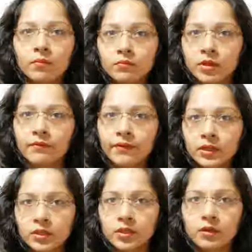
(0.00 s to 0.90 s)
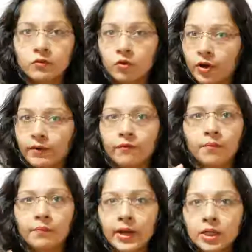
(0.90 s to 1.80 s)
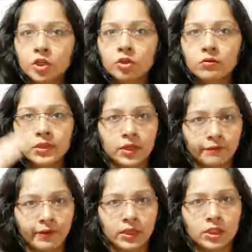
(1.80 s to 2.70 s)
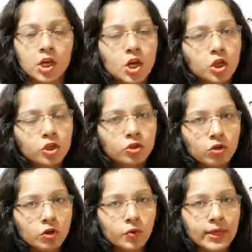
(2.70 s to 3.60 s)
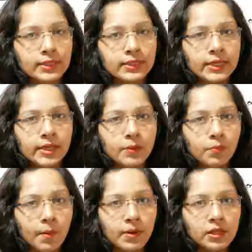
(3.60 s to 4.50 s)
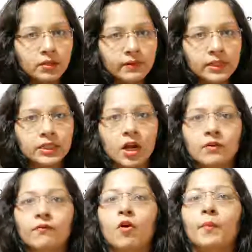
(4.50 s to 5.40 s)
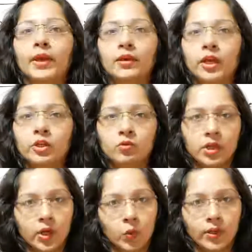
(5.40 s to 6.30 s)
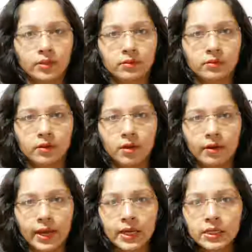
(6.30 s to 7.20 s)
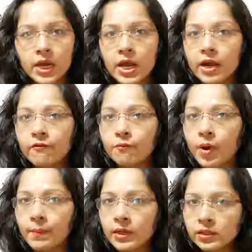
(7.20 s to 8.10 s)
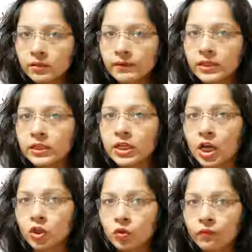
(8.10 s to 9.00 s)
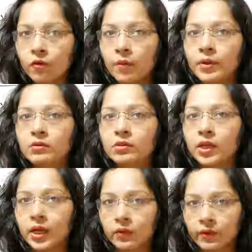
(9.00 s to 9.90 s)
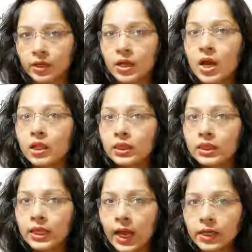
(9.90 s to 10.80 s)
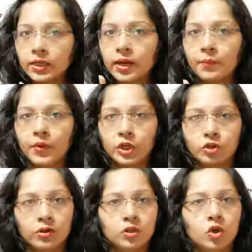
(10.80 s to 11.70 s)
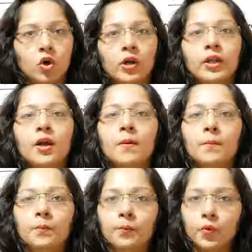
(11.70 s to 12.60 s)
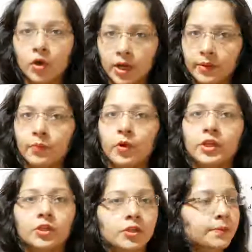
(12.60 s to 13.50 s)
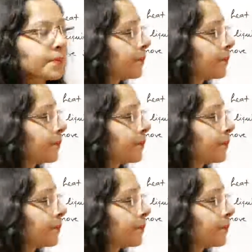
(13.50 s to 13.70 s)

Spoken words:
from bulk to surface. So you can see that bubbles will start forming into the liquid, right? If bubbles will start to form into the liquid, that temperature is called boiling point.